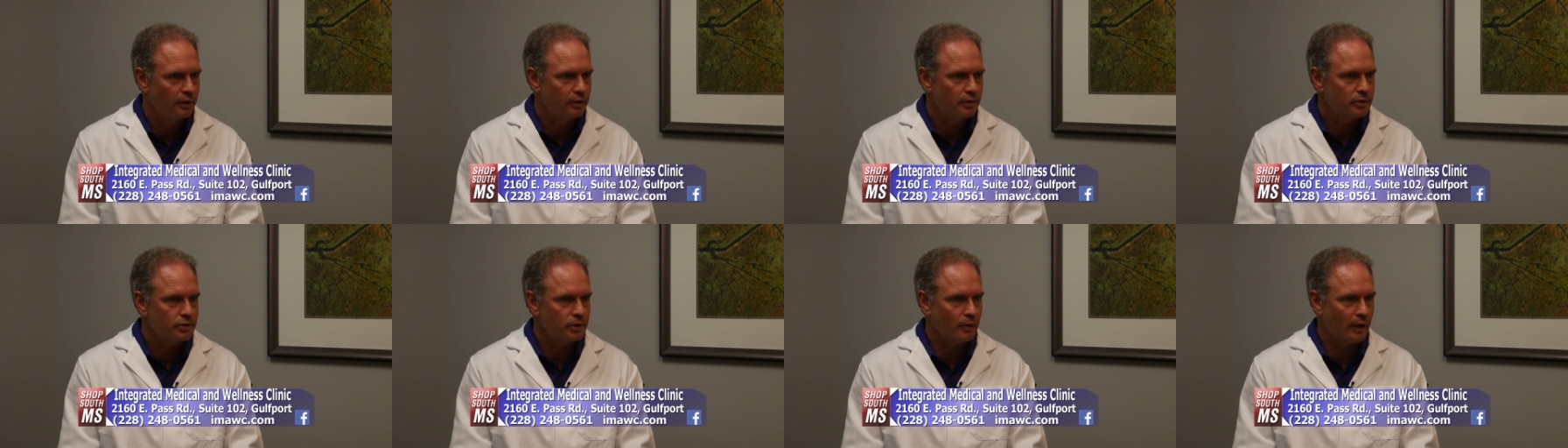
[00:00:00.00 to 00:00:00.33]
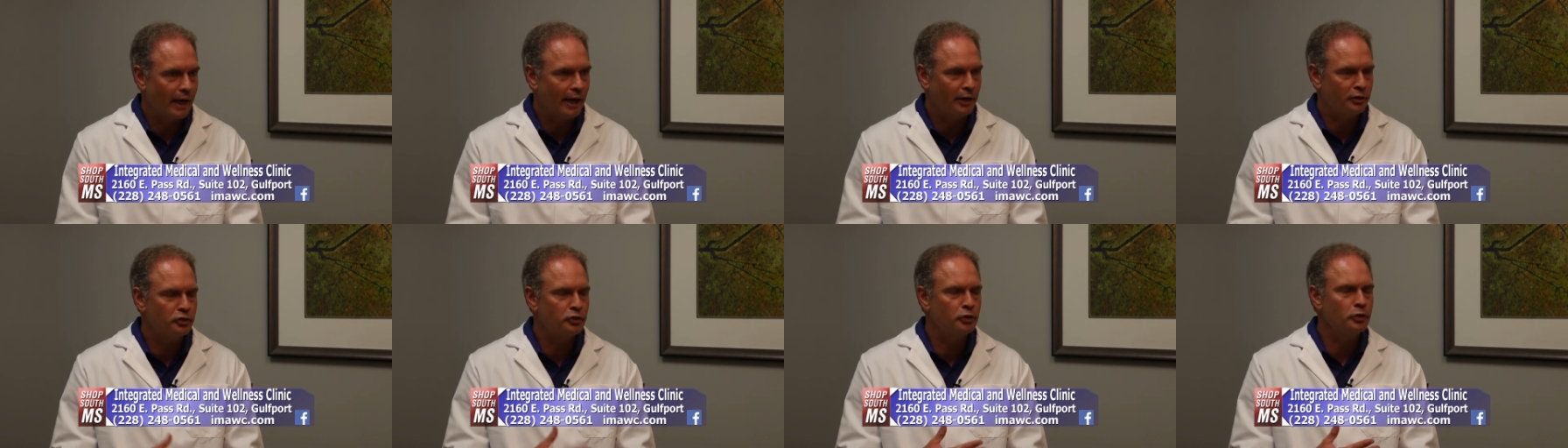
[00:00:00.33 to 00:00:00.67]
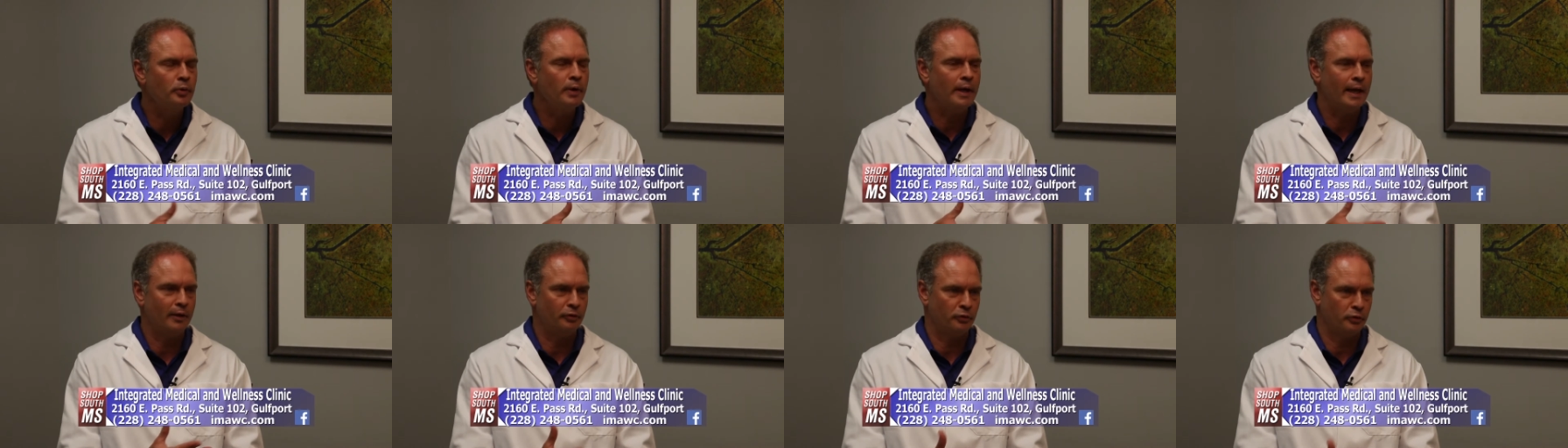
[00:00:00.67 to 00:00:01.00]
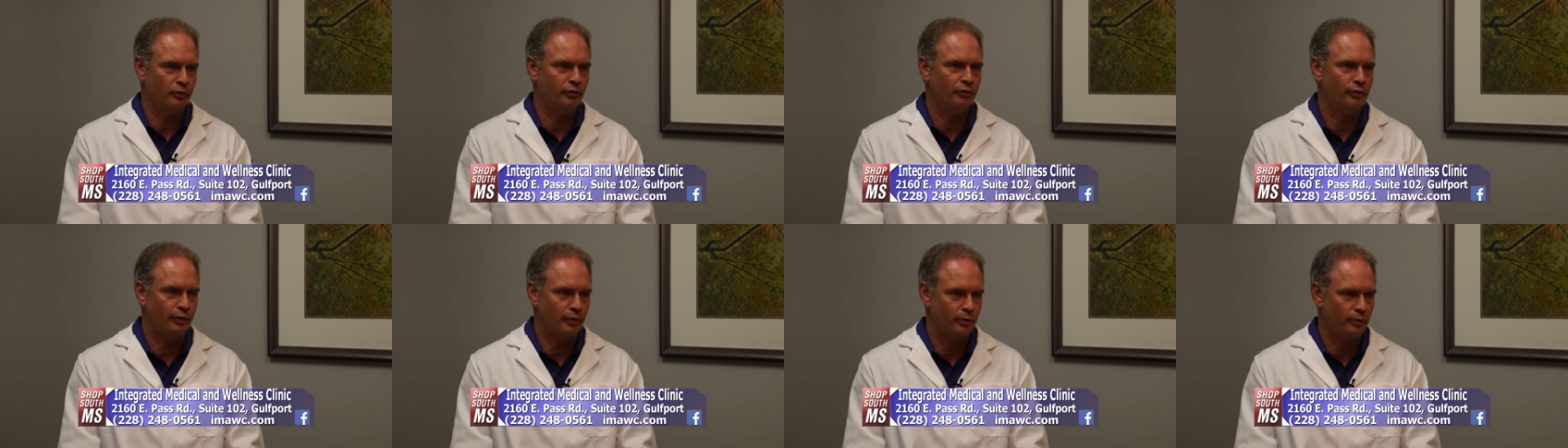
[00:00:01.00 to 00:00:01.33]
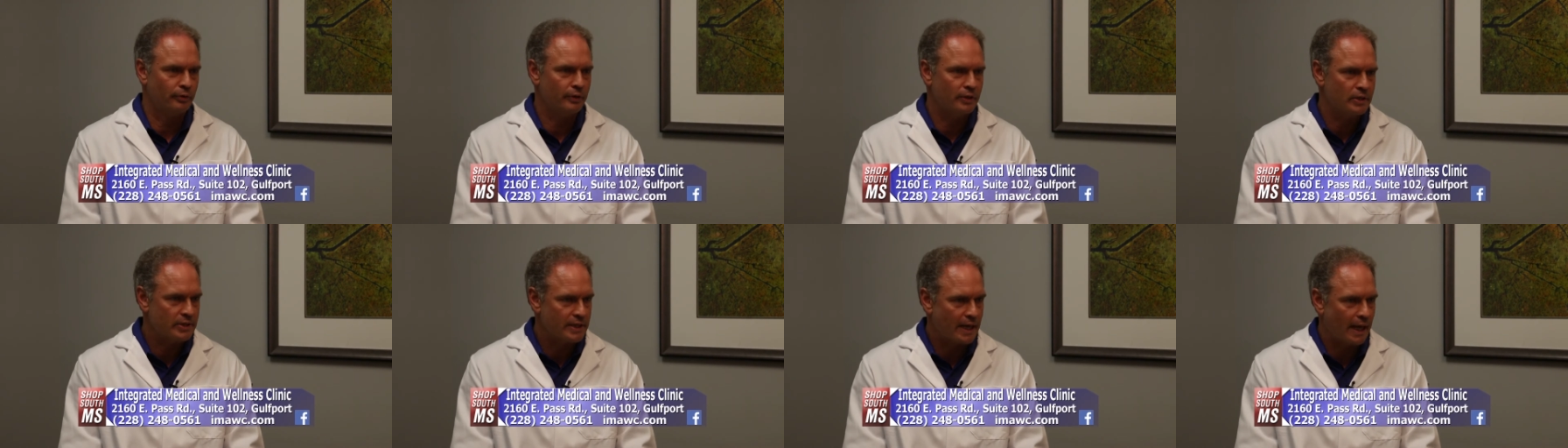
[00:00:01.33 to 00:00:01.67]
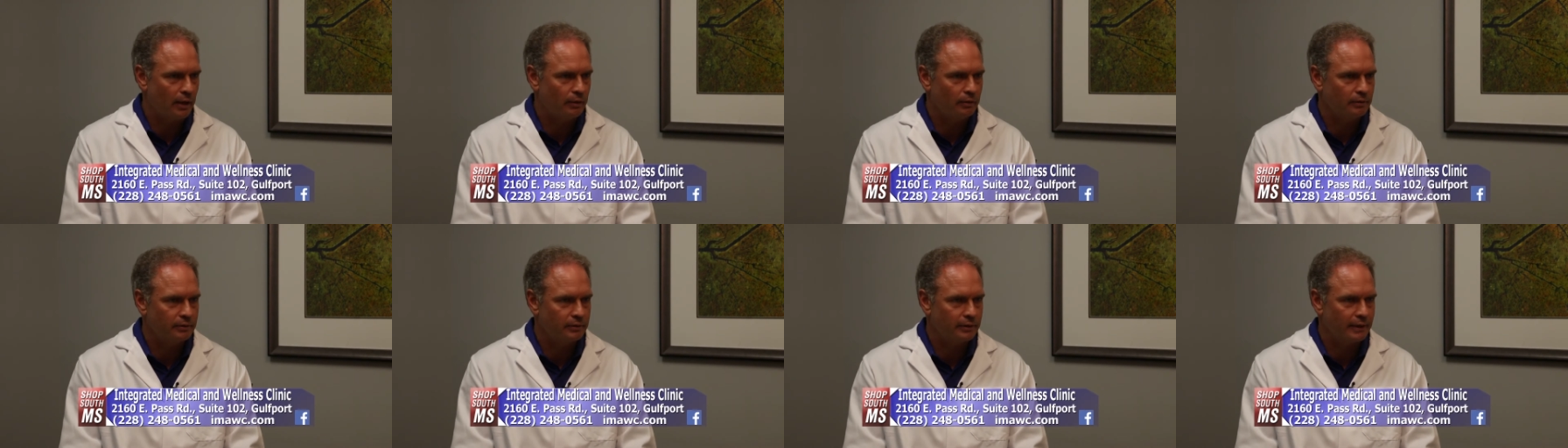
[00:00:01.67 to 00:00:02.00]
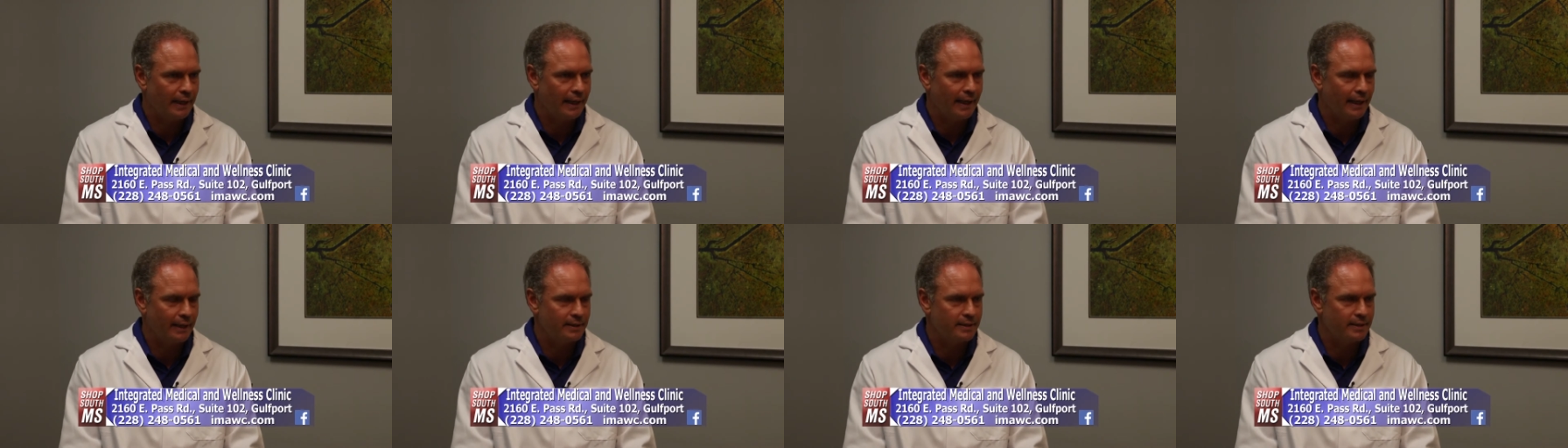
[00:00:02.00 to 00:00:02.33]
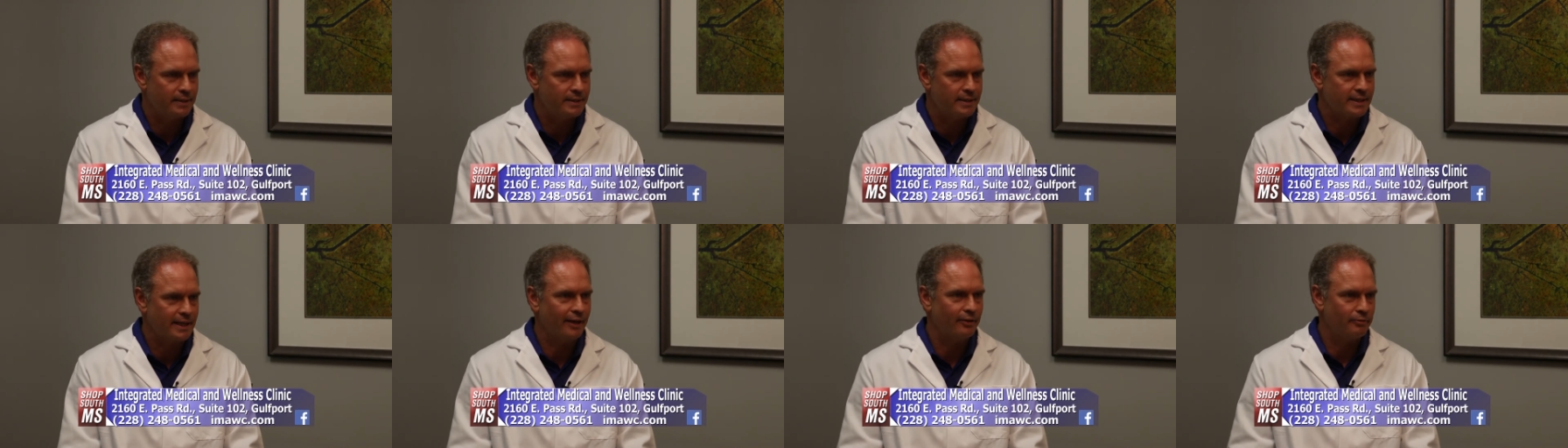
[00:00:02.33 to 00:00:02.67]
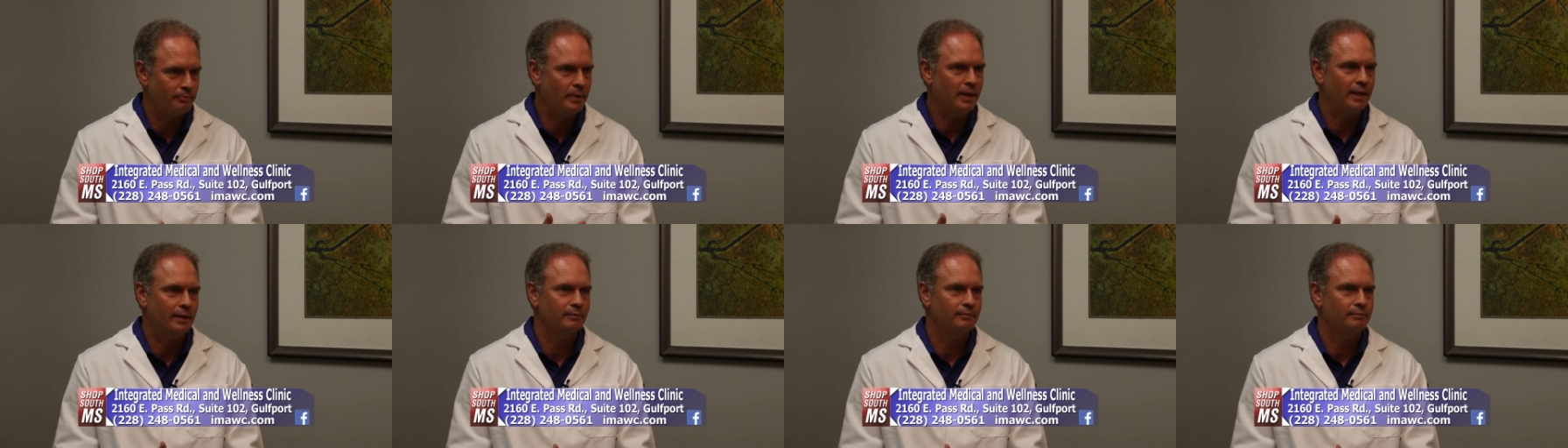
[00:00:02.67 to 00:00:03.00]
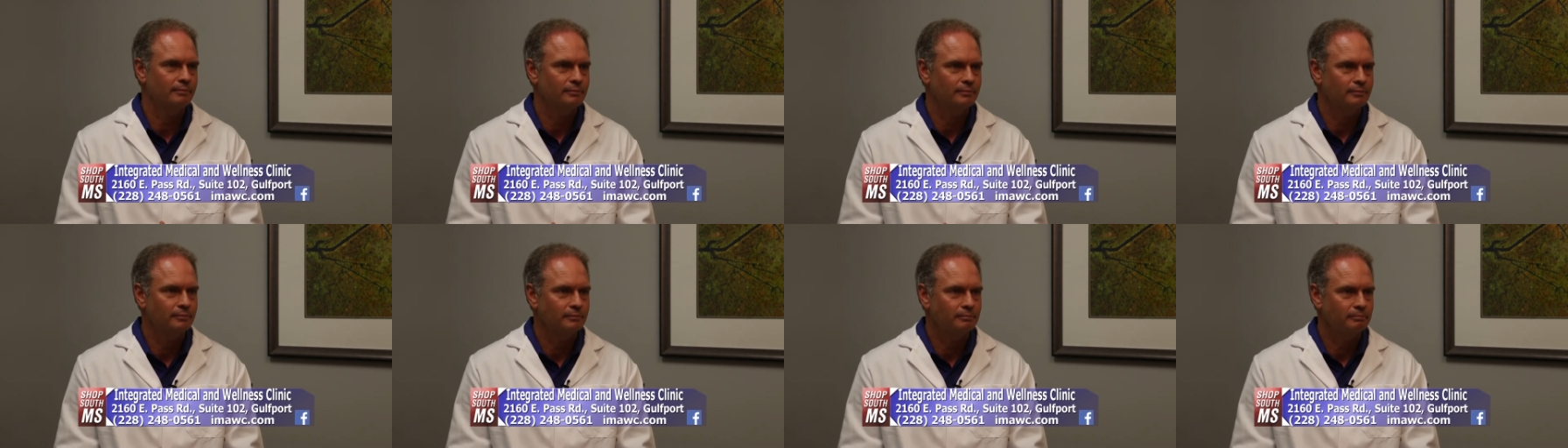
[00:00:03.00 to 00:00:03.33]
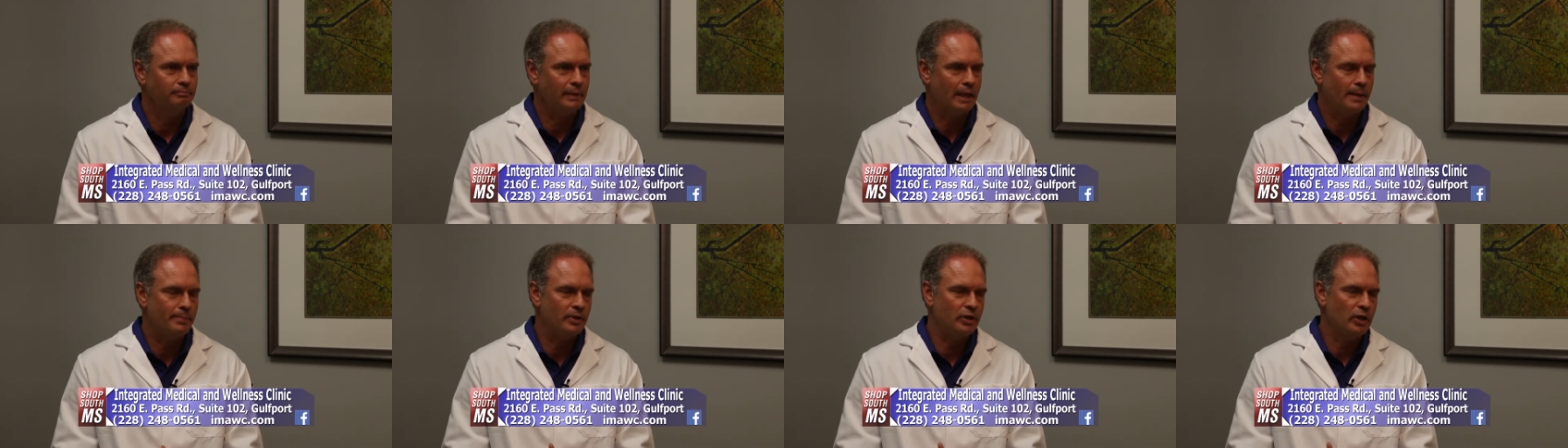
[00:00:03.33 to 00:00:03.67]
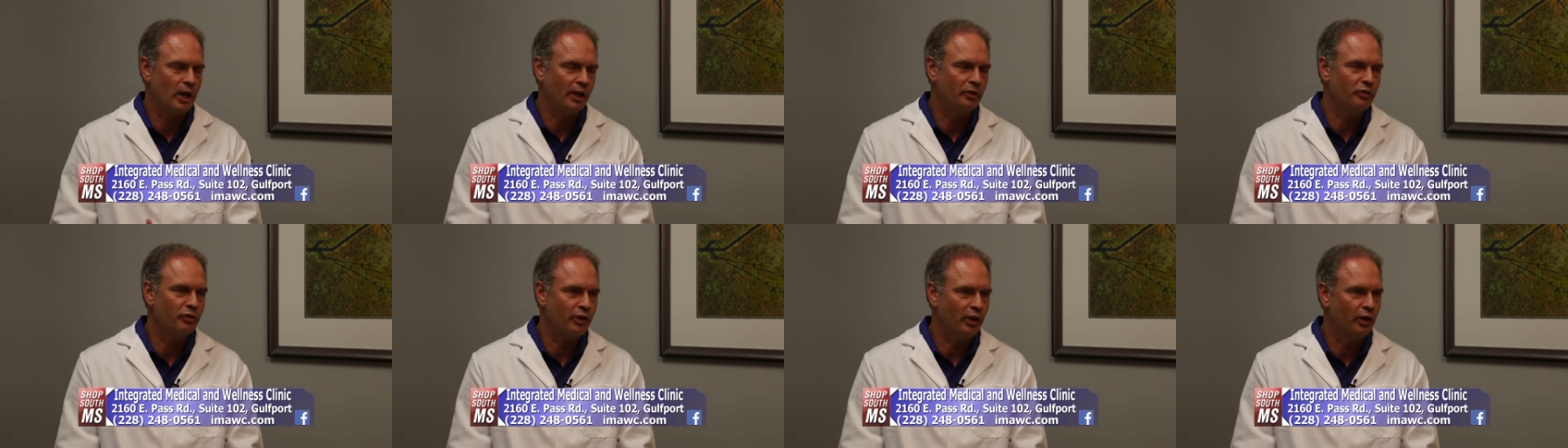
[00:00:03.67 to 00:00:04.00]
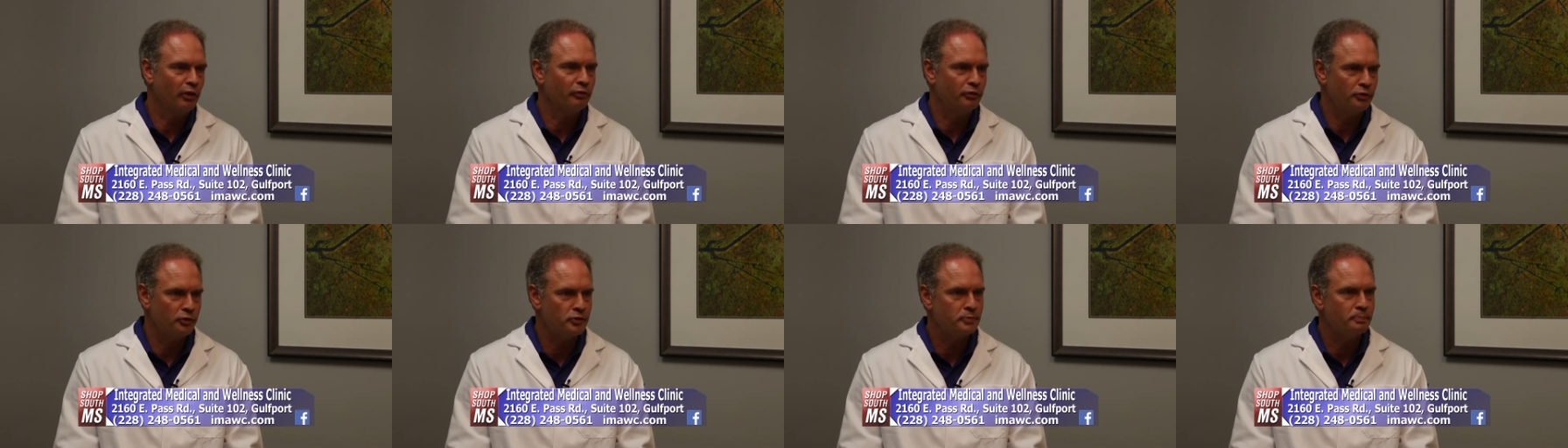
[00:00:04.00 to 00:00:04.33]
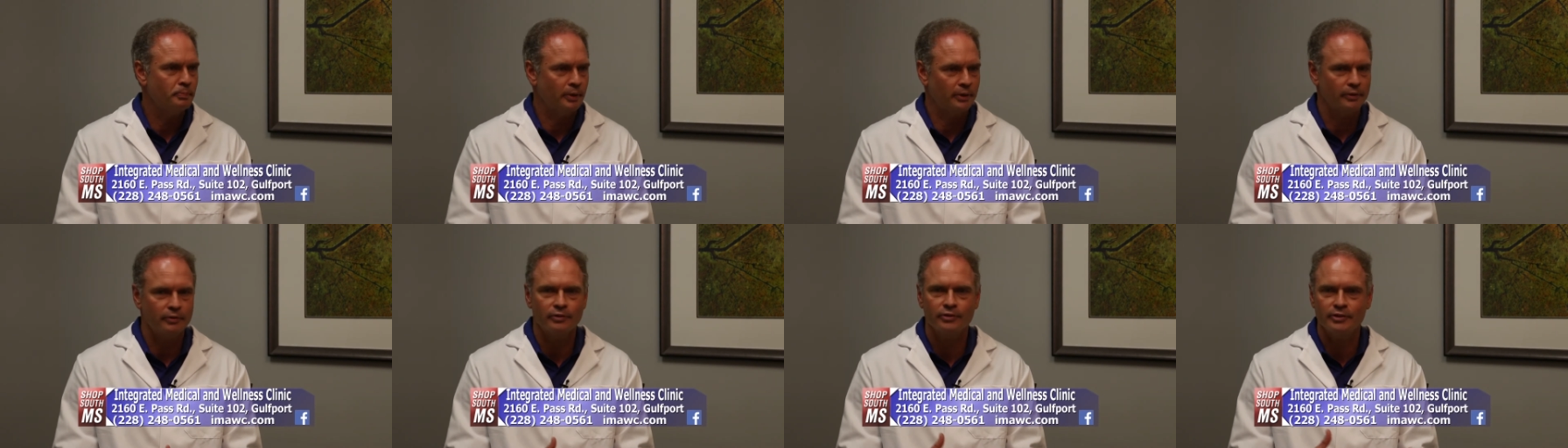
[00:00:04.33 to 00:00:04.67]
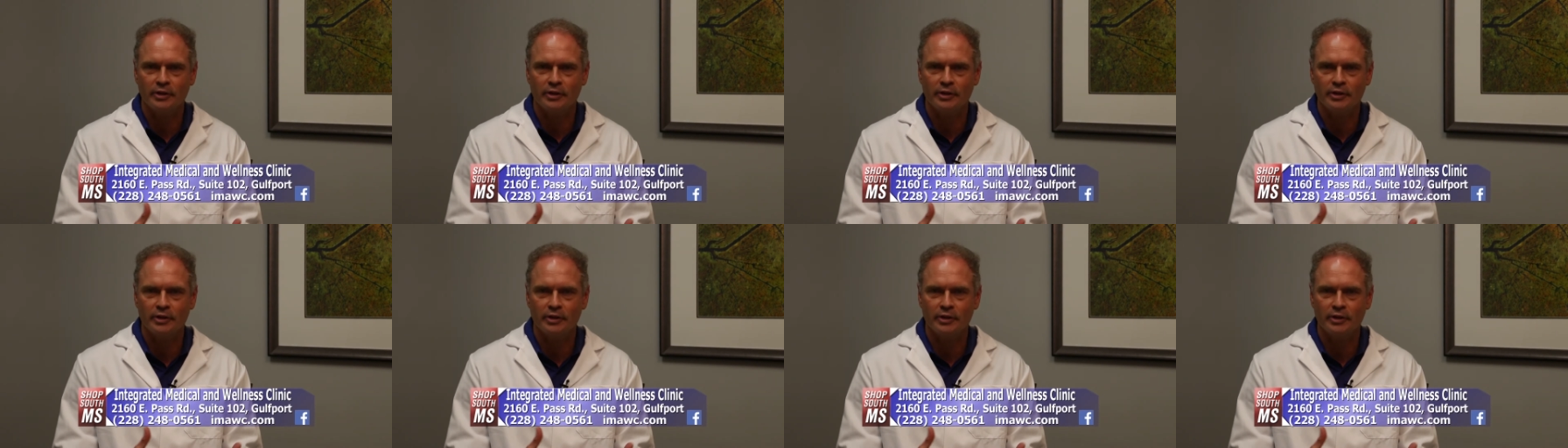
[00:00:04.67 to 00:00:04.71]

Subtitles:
So I too had to figure this out. I had to save me. Maybe not selfish, but